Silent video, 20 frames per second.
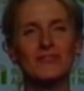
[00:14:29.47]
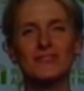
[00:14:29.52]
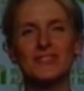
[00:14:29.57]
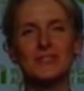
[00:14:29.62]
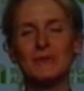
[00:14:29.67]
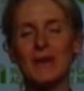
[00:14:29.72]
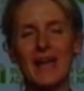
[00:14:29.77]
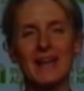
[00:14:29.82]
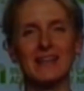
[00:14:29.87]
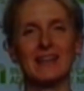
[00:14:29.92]

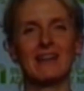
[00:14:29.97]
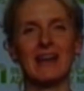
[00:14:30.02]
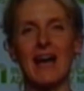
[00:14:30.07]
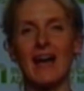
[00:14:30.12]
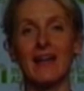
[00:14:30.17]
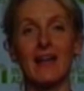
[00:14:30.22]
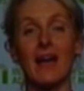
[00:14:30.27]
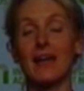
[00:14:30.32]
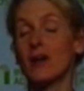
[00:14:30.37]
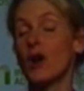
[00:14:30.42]
do any,
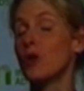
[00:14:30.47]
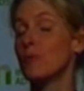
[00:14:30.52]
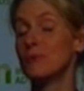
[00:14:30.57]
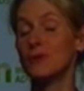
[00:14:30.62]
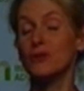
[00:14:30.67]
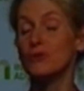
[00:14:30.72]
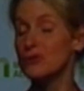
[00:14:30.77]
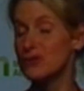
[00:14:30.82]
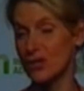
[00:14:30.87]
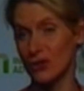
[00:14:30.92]
I
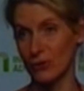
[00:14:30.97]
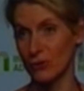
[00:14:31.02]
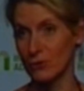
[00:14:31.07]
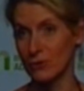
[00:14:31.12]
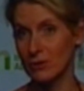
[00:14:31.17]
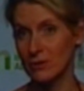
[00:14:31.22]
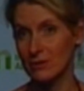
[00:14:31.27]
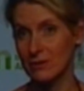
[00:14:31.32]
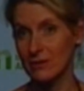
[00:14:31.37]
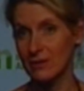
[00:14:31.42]
hope you do.